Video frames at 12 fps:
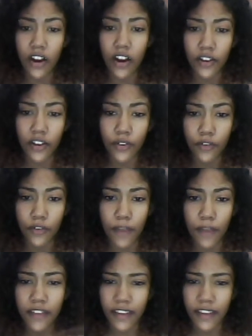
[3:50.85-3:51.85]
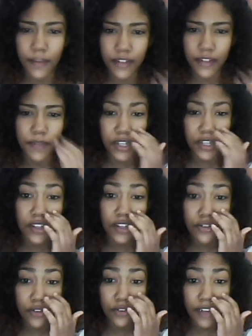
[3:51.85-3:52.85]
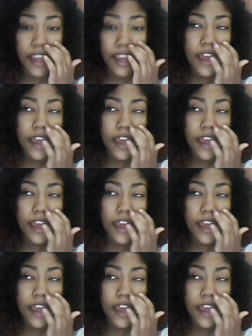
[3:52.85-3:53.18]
article, but I think it must have been a news story.